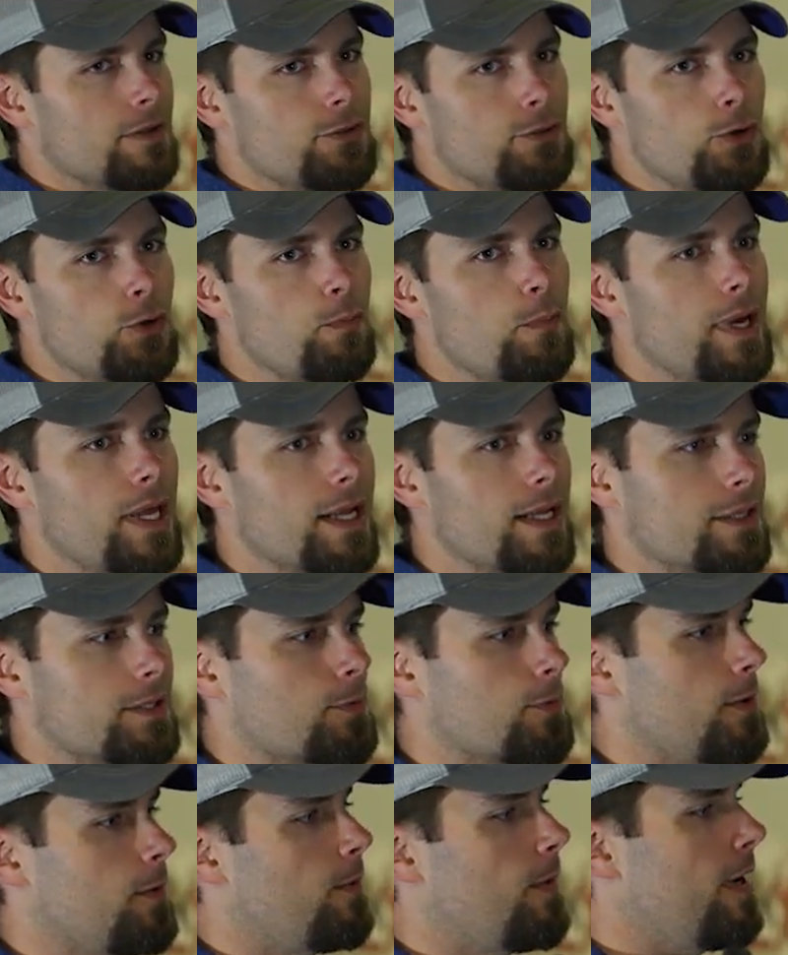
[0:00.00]
two
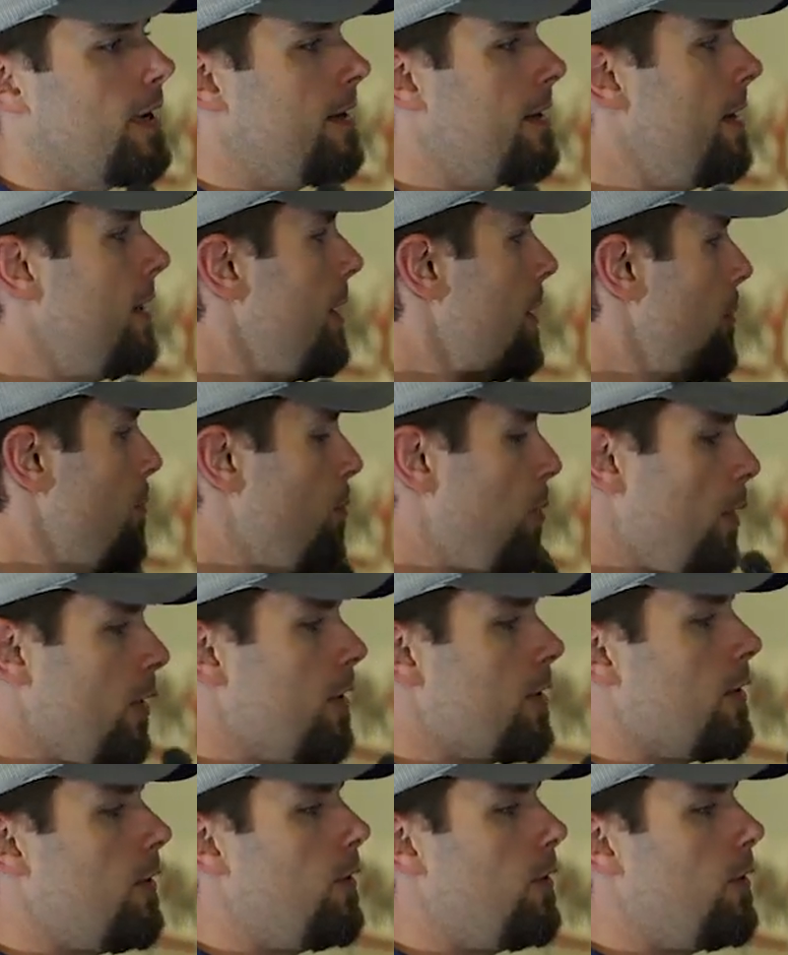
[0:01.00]
minutes we went bullet